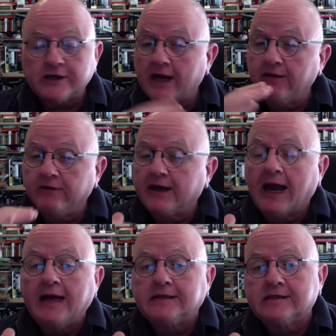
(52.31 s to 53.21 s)
I even
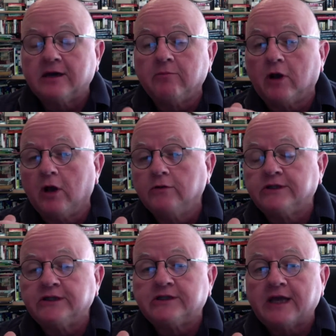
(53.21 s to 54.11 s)
got some
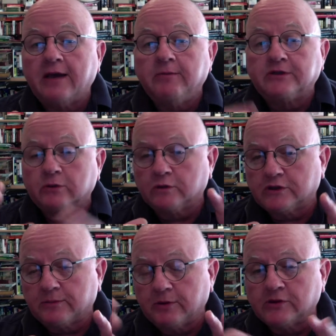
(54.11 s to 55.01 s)
closing statements that were
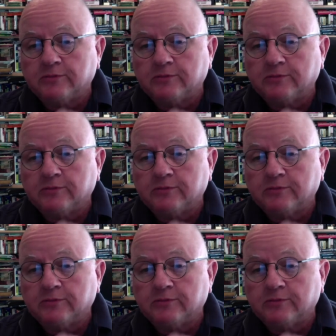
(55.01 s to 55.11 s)
supposed